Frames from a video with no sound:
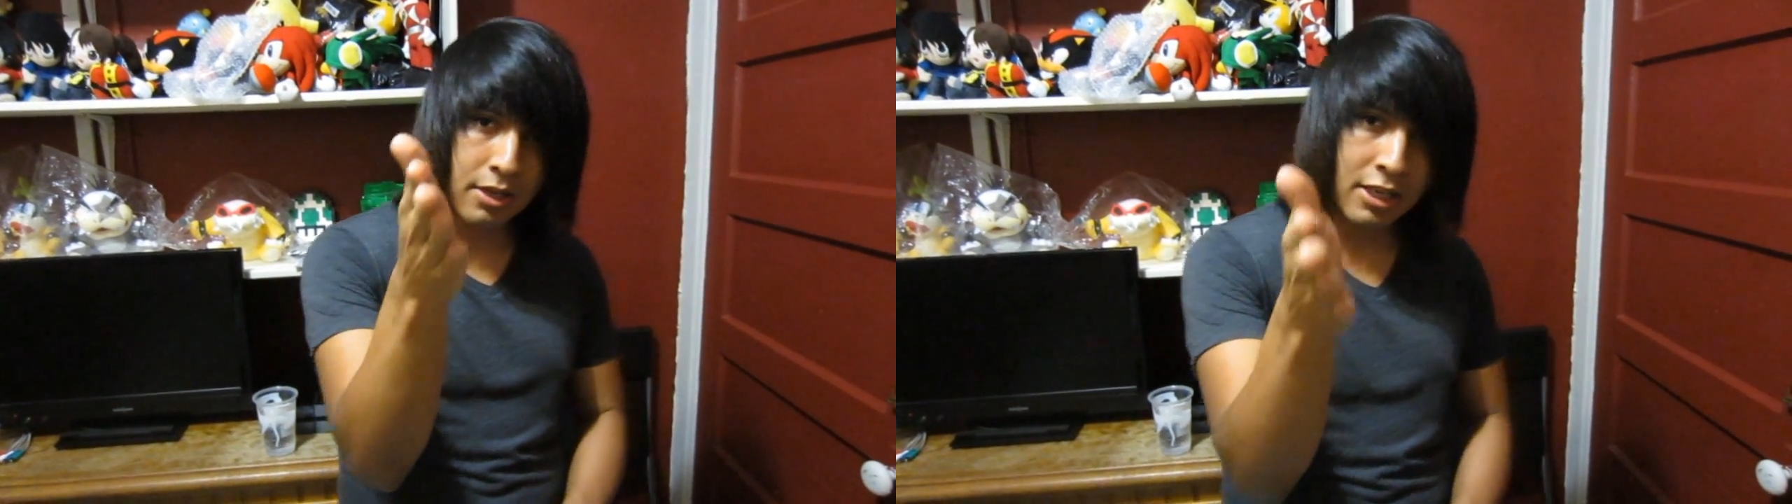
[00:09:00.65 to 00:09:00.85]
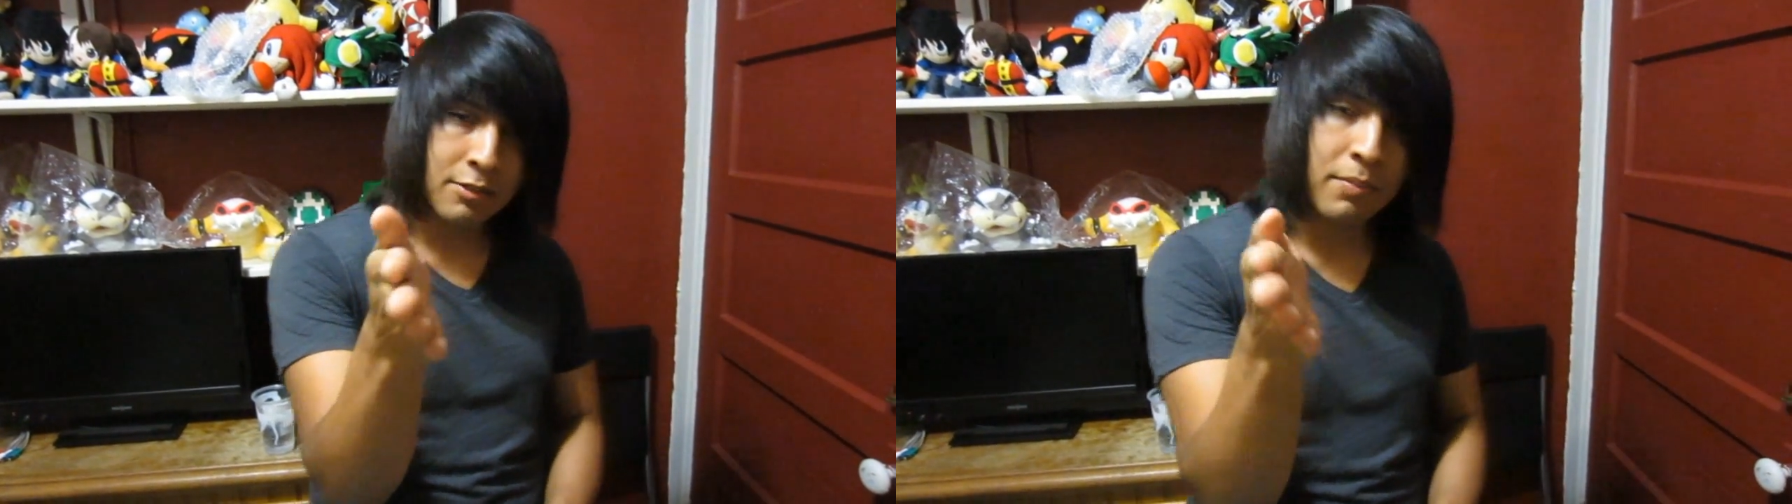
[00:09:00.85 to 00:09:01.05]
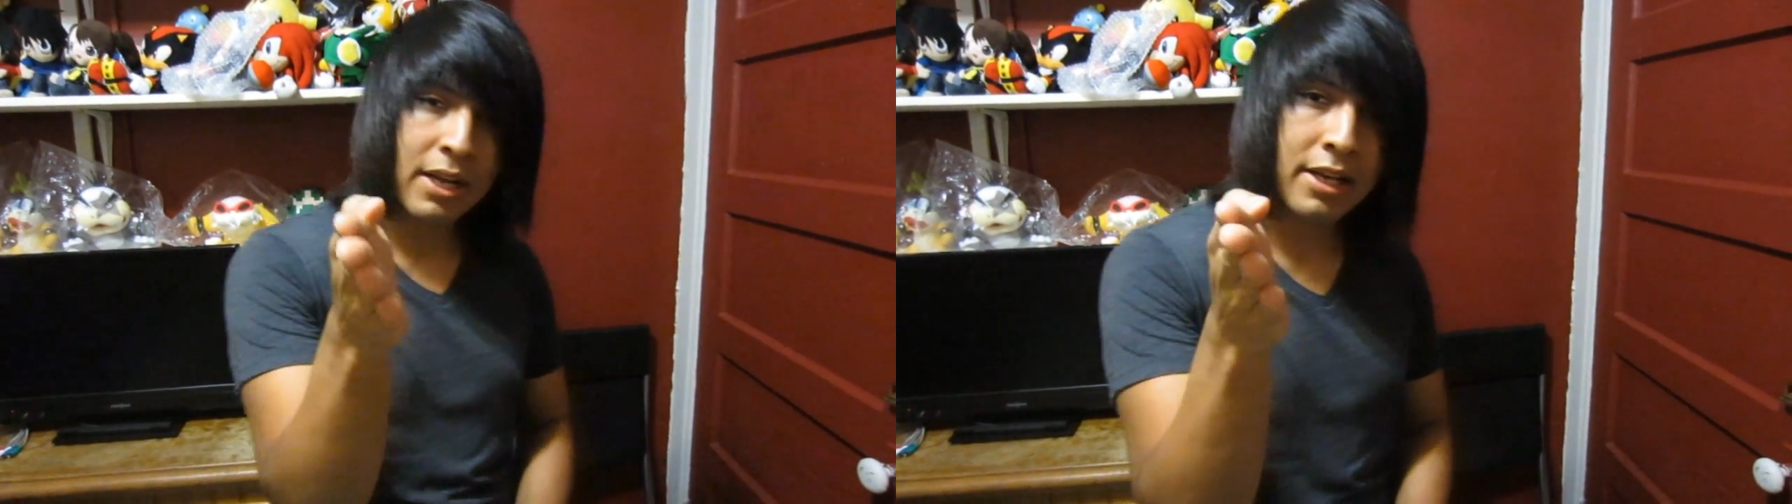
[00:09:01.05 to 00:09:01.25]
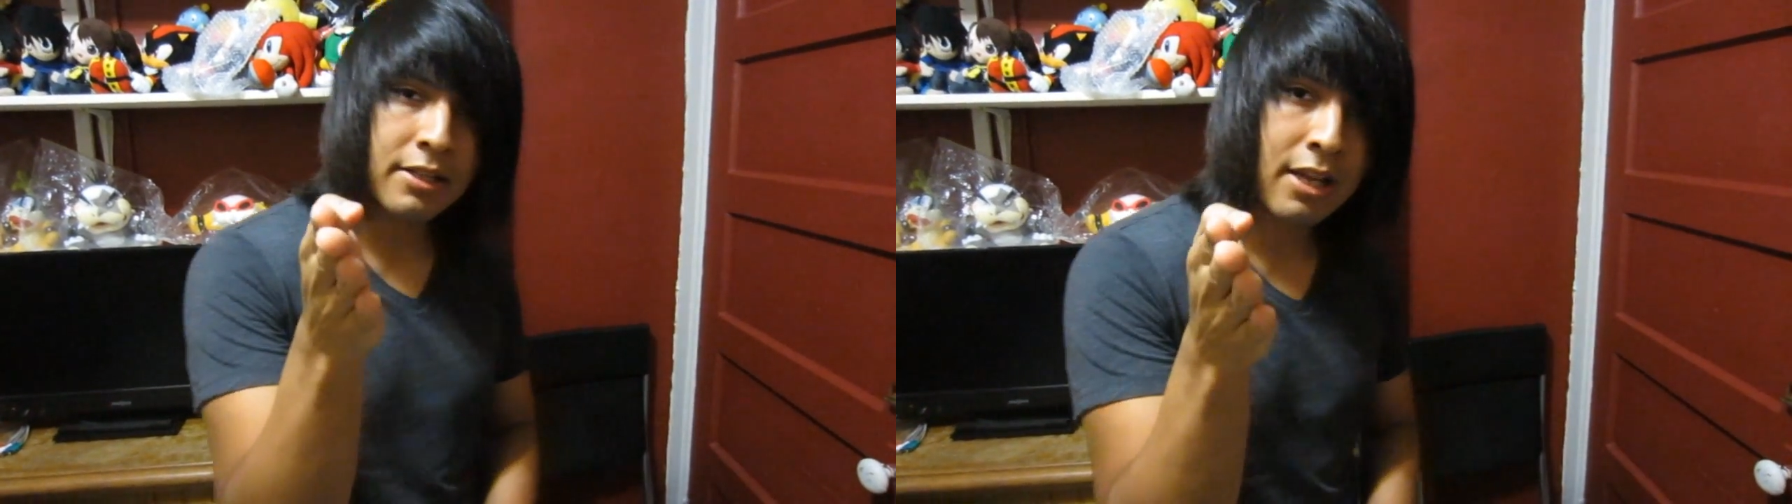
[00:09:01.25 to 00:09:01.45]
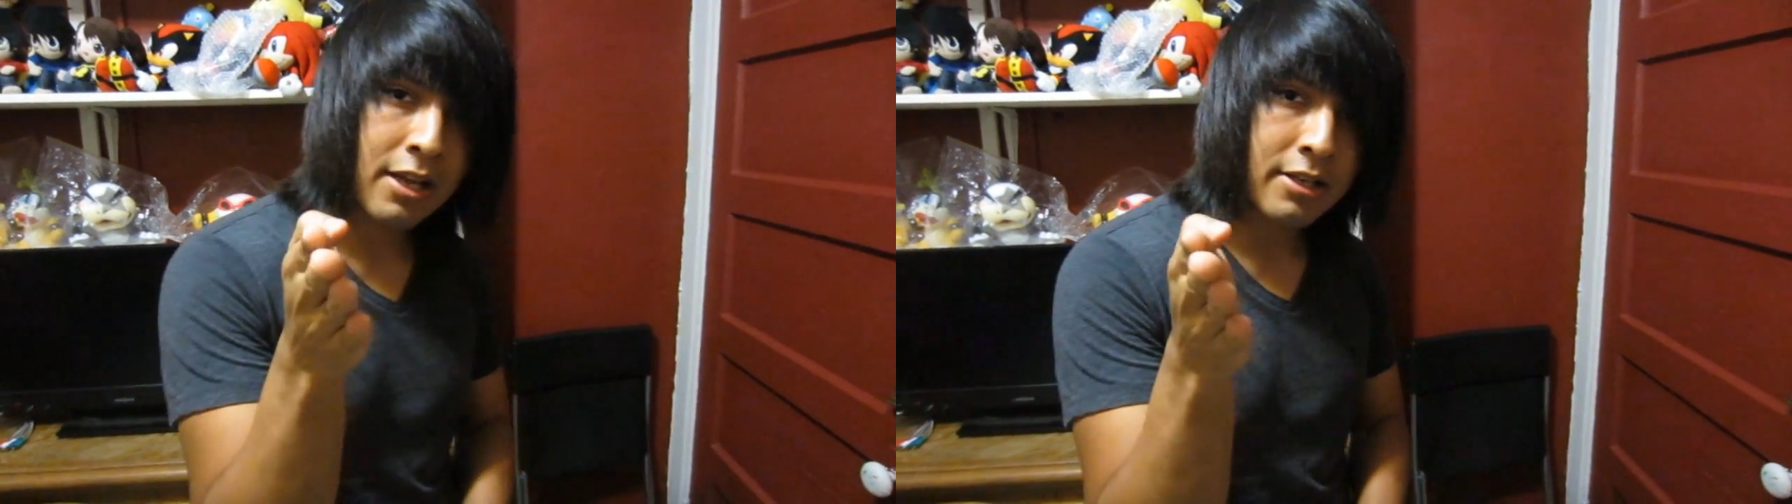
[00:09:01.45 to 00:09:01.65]

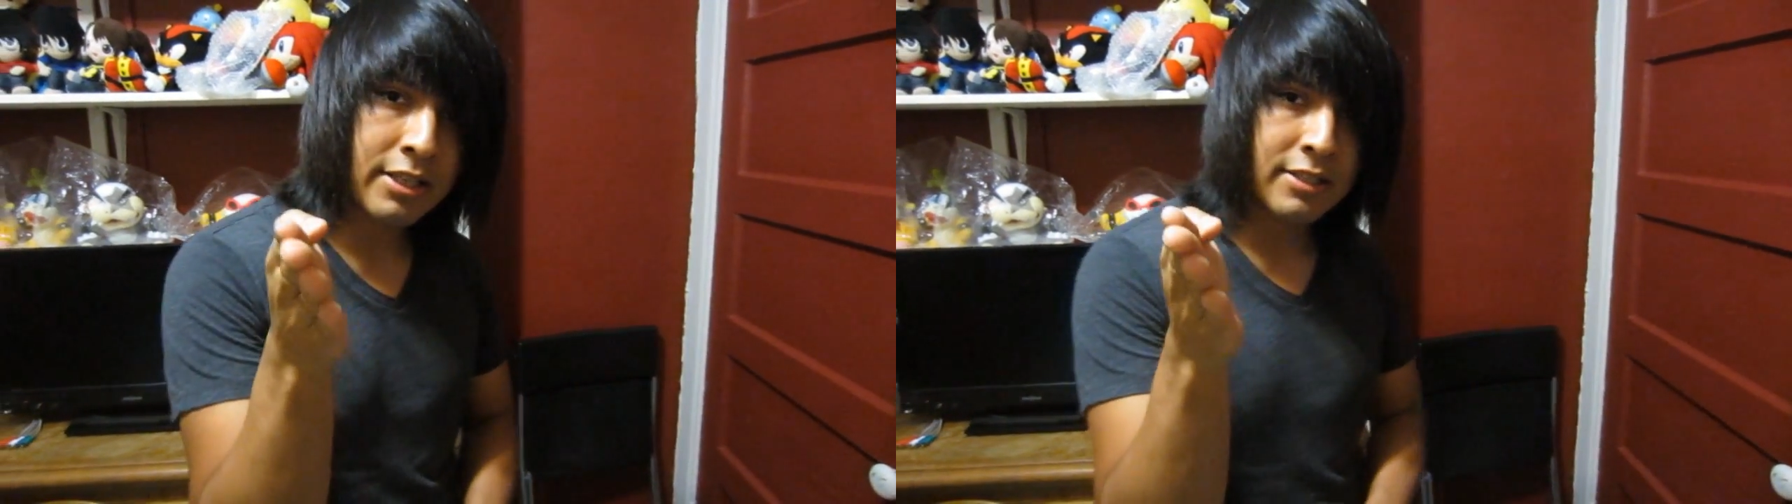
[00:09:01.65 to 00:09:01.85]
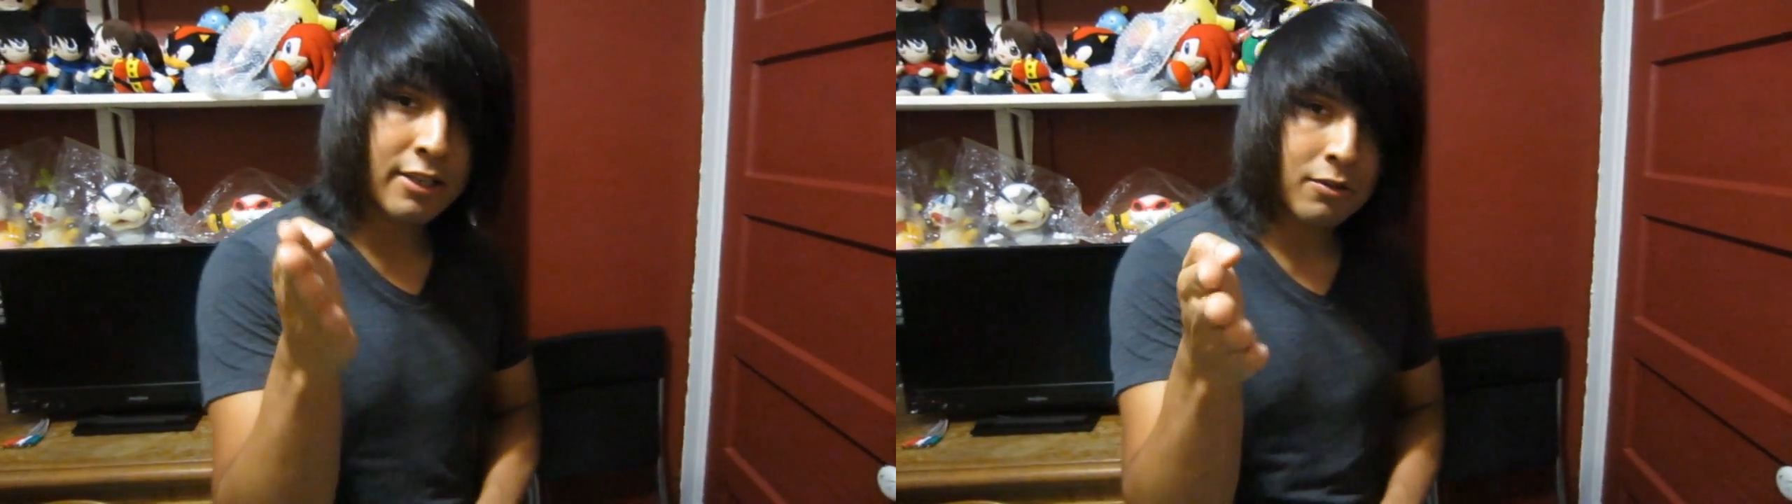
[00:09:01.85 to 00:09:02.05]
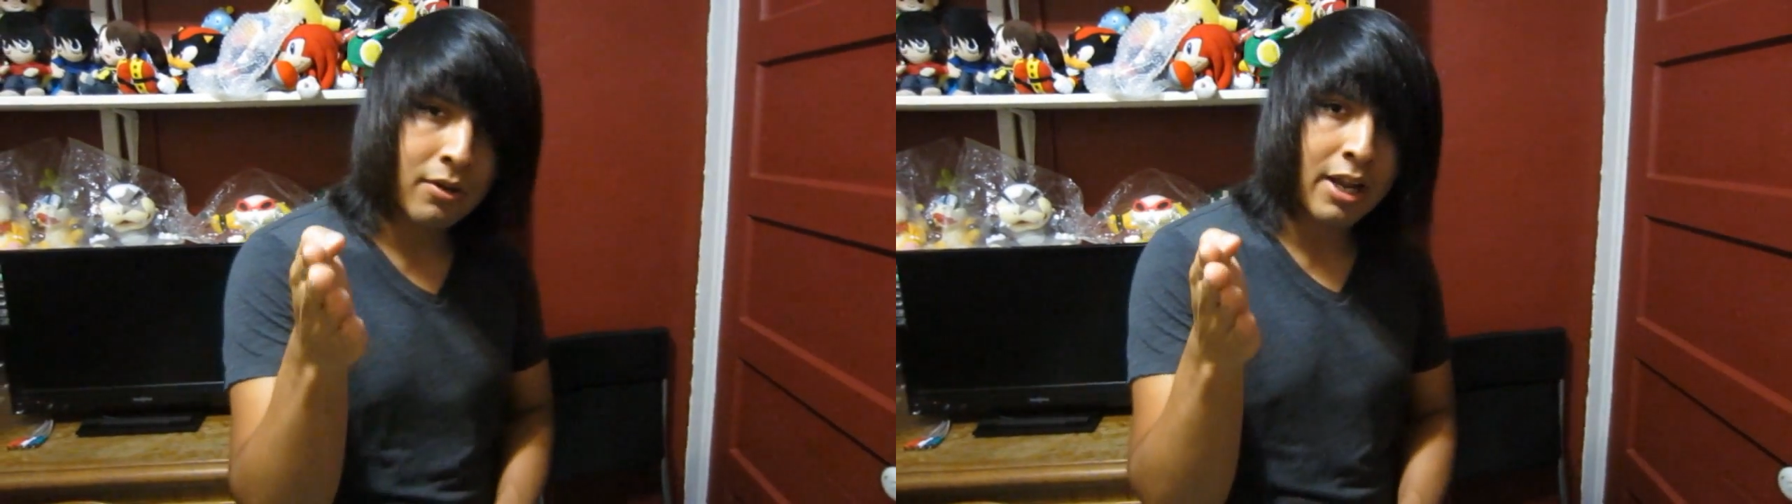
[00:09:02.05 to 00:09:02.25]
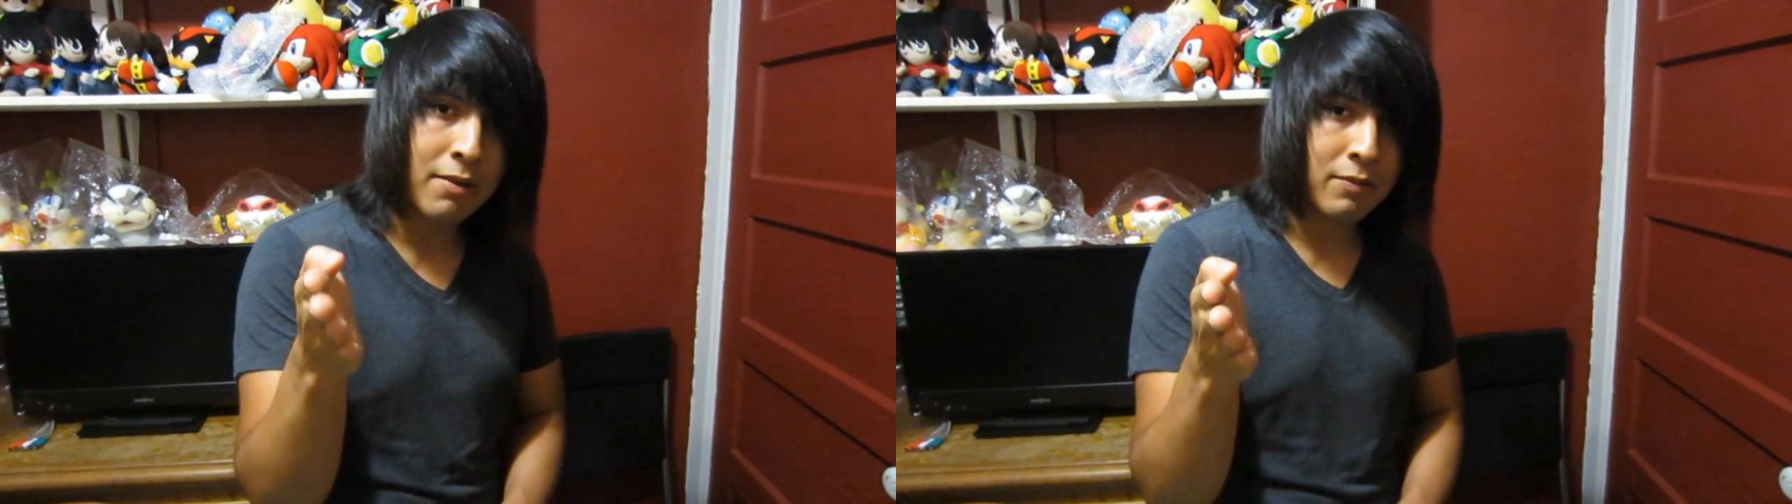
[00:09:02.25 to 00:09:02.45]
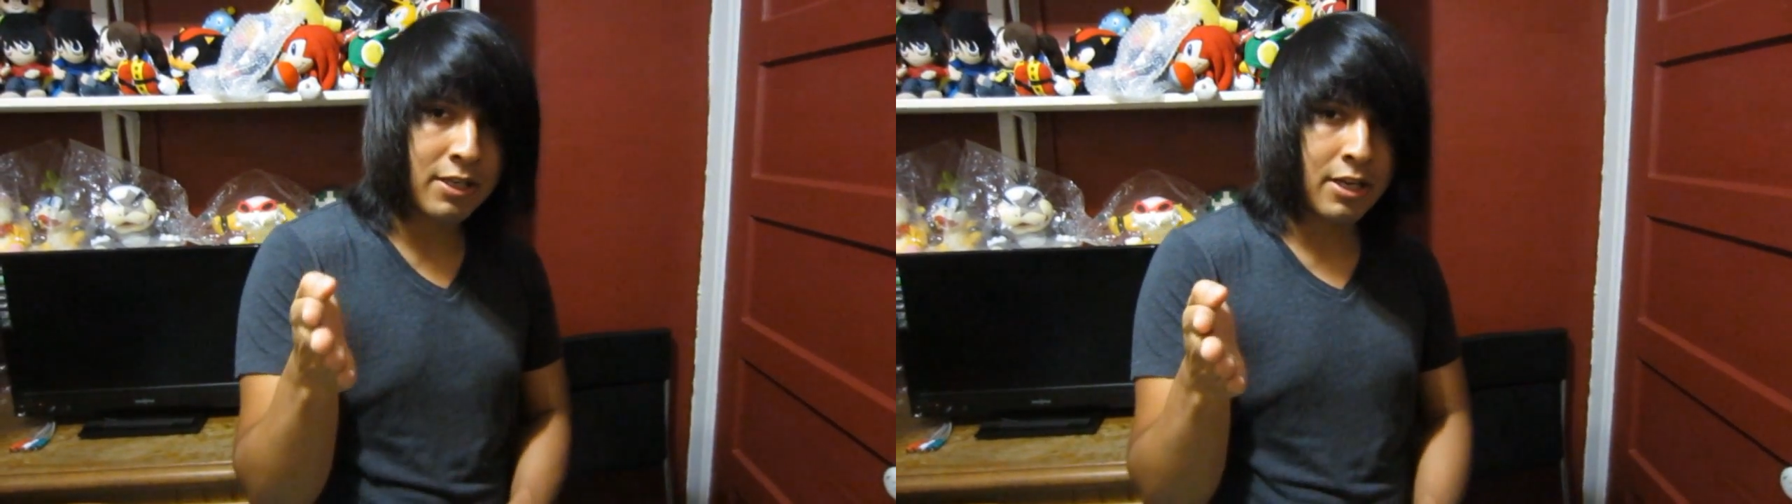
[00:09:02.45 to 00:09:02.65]
explain that Nintendo Land we